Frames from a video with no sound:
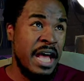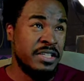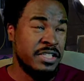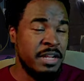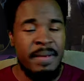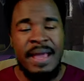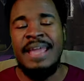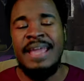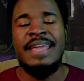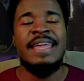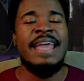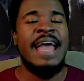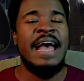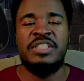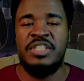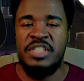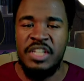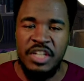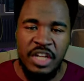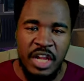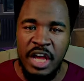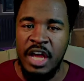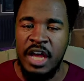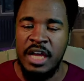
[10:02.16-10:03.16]
doesn't mean.
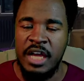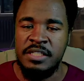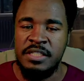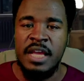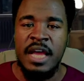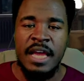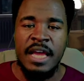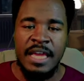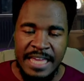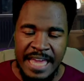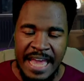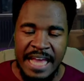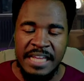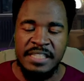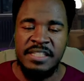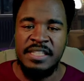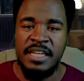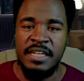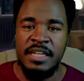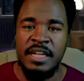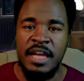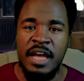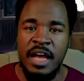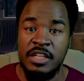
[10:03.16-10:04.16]
Yes, it does.
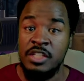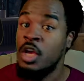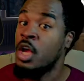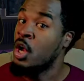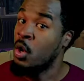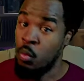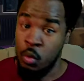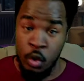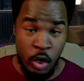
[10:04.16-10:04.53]
Yes, it does.